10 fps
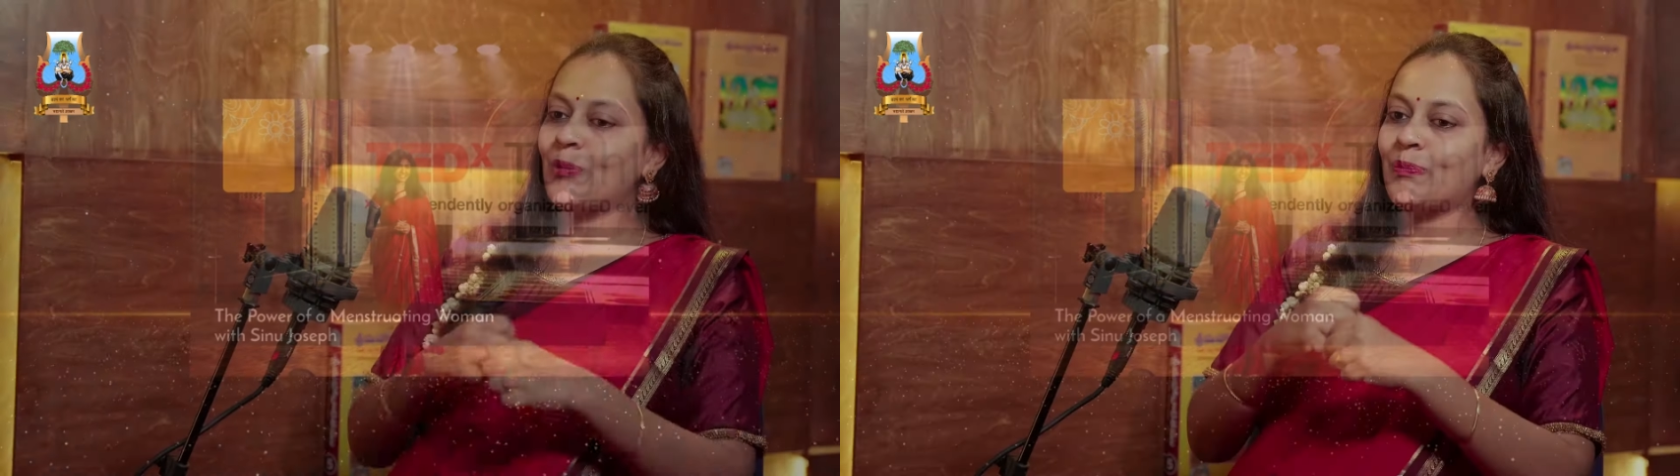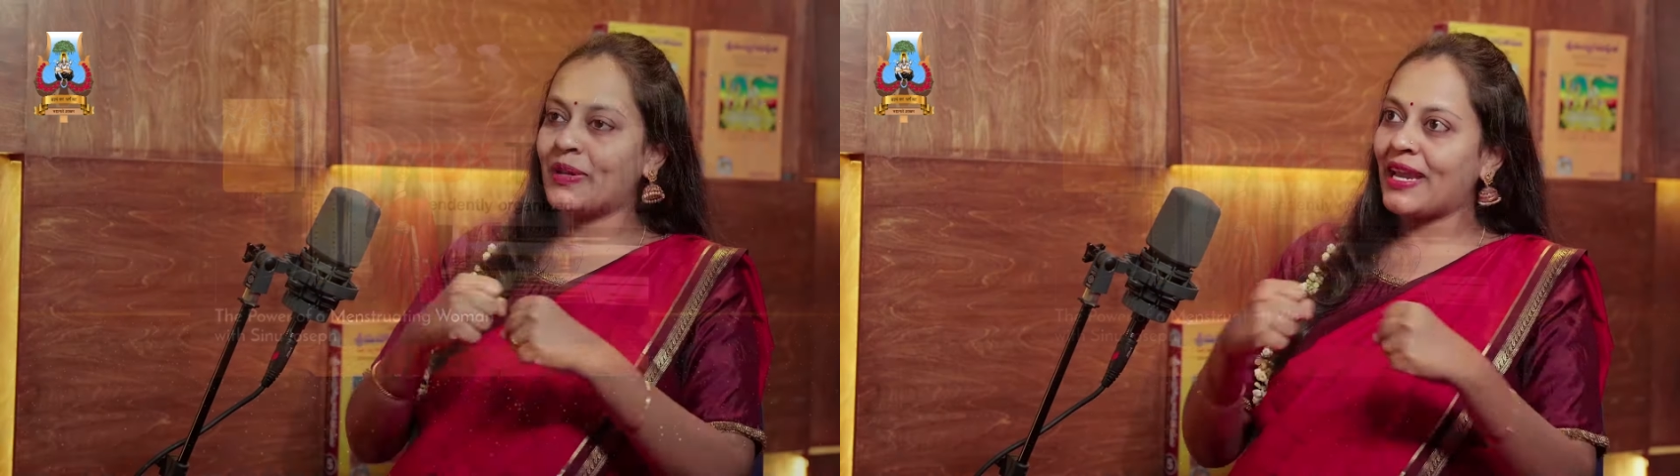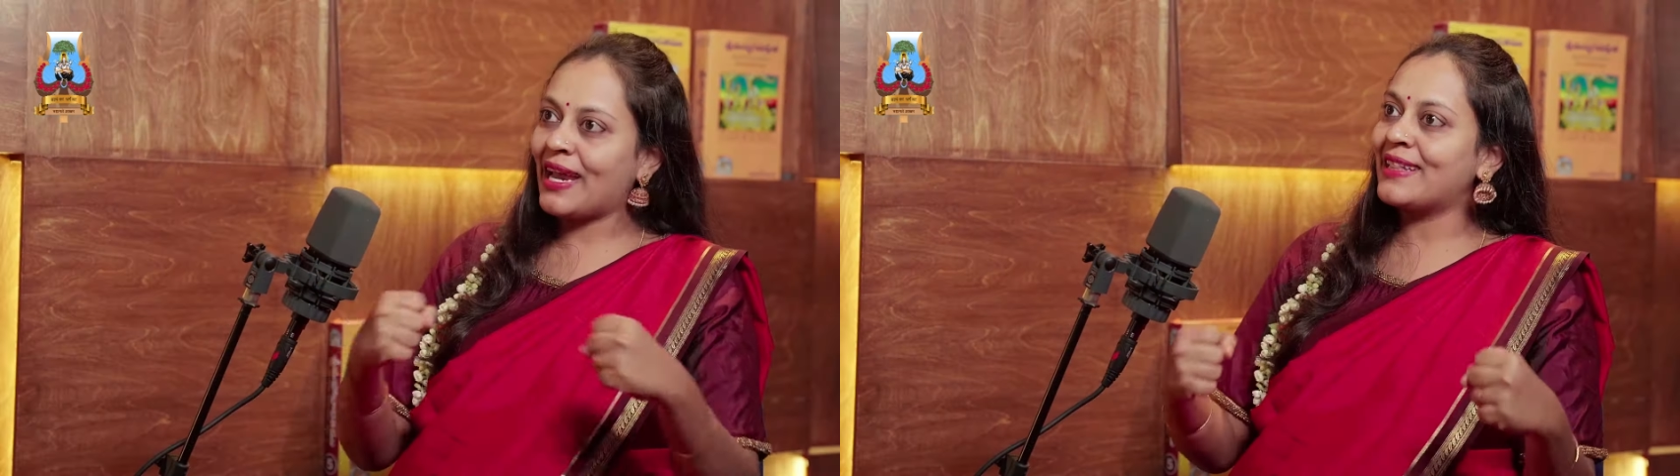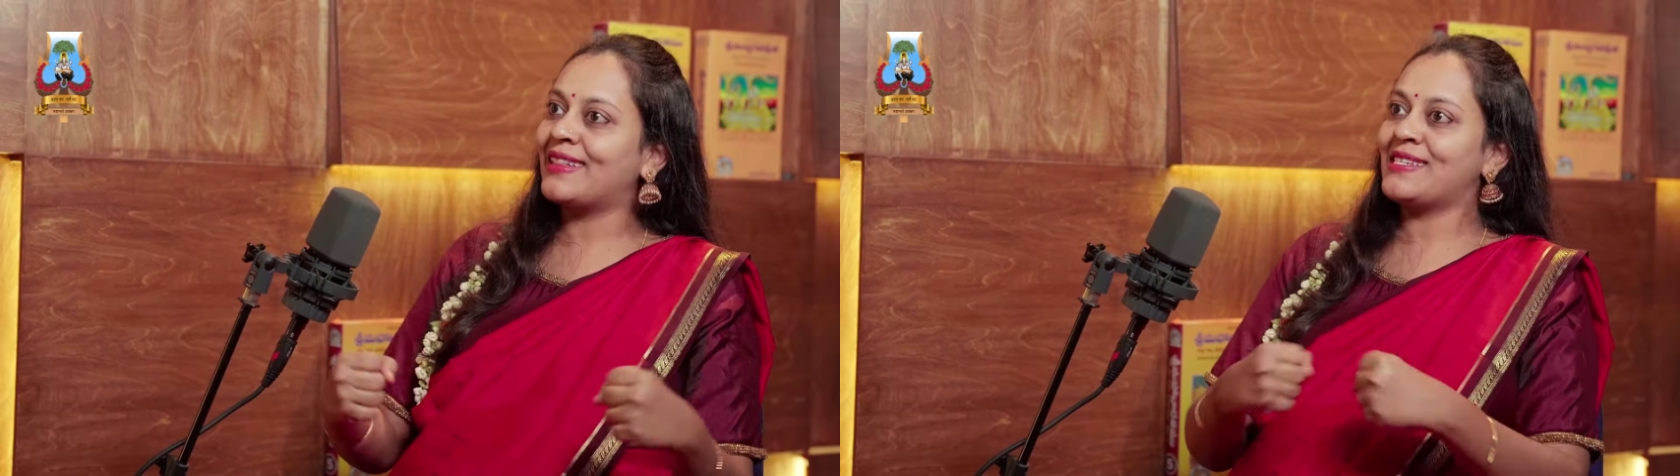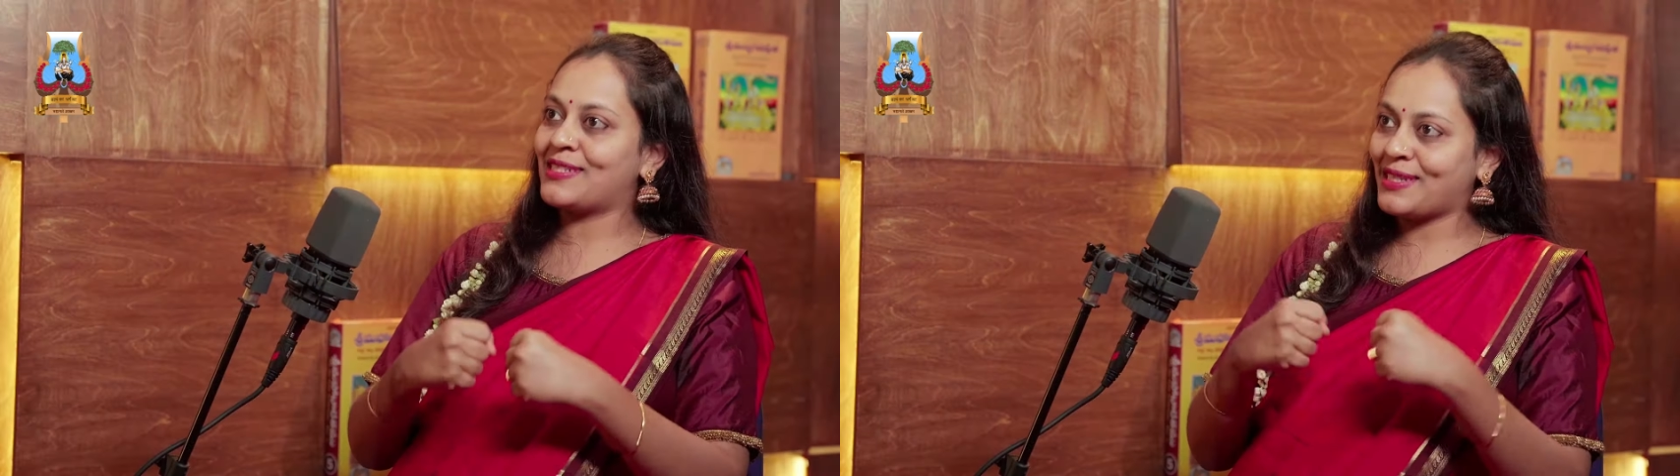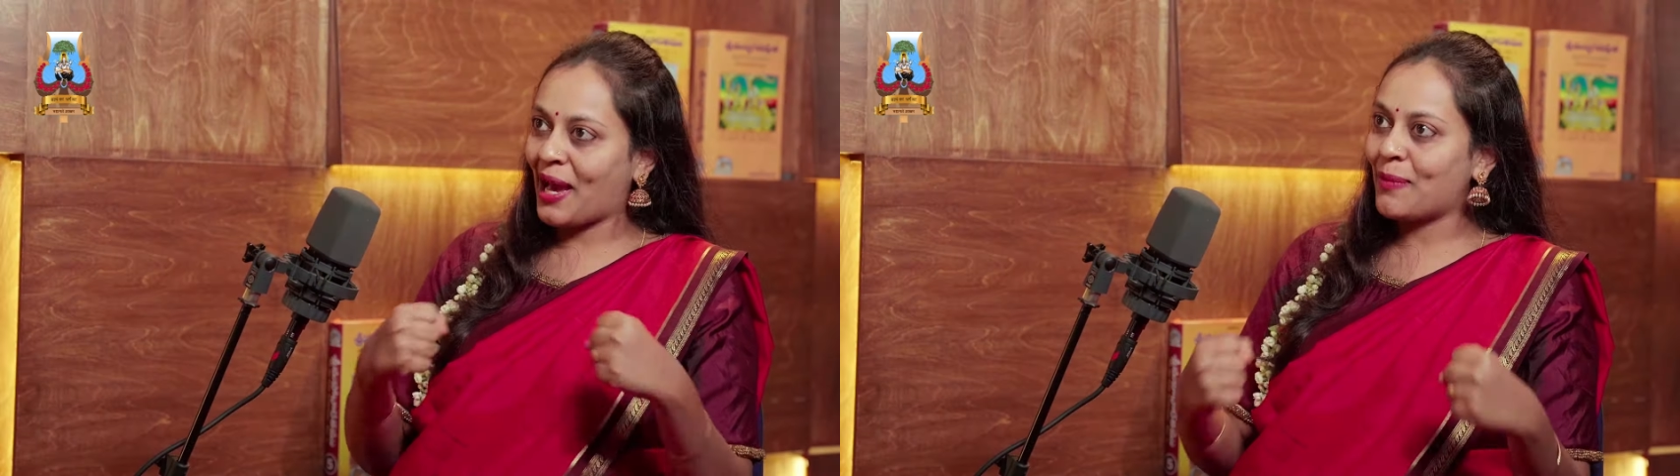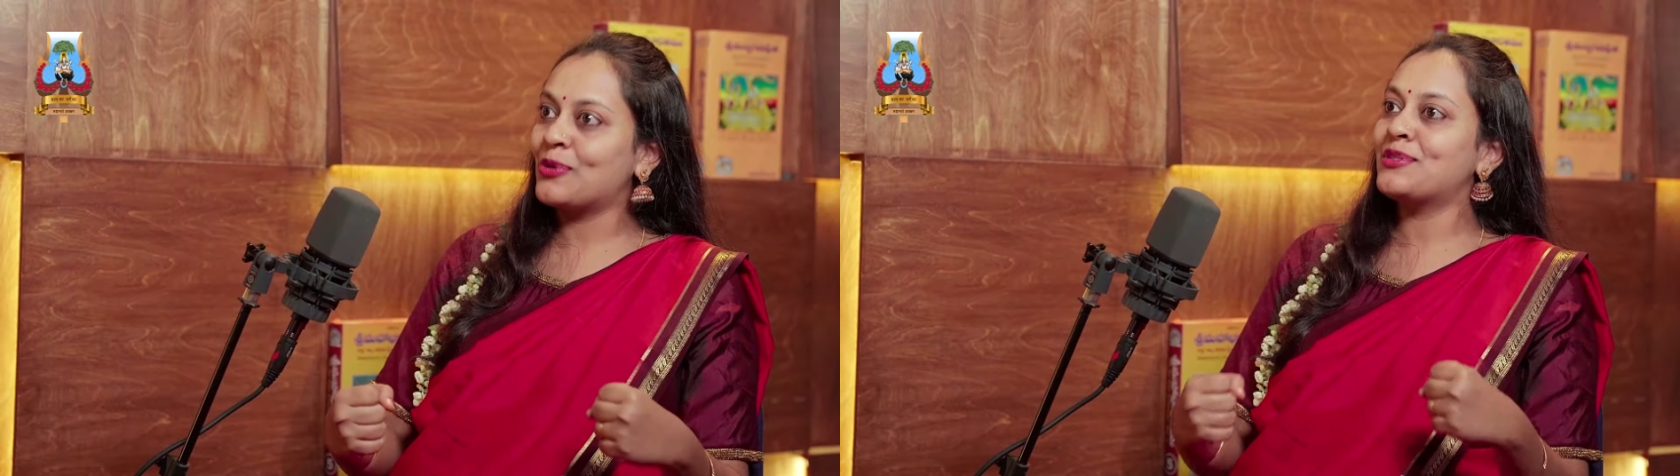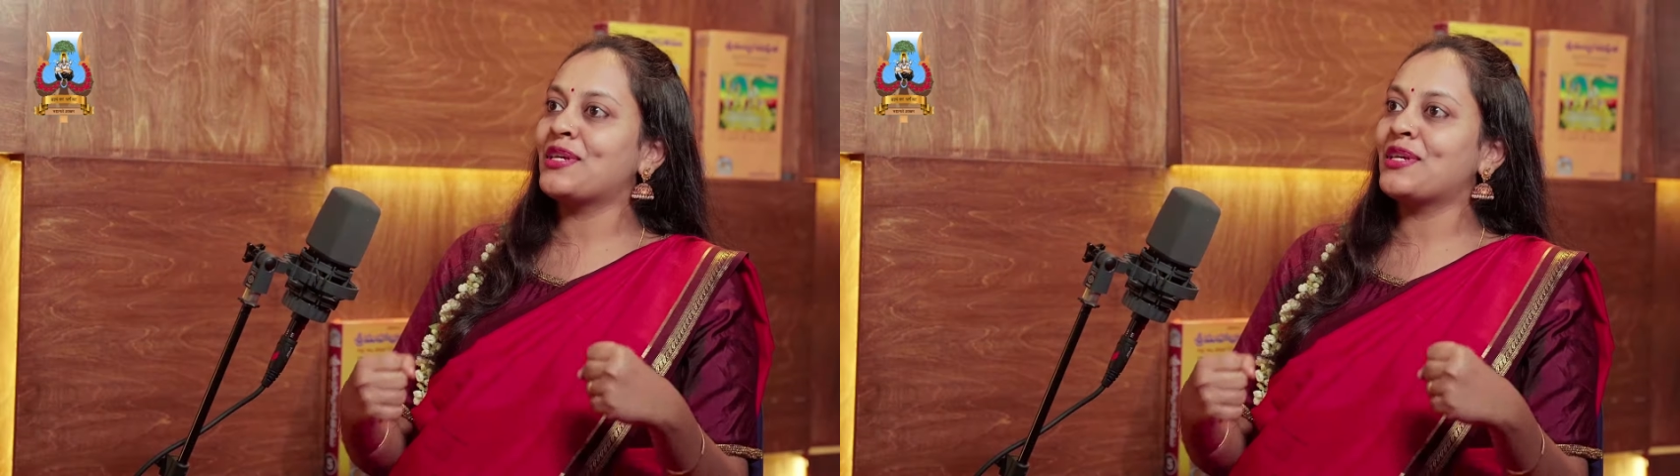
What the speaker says: know, break these taboos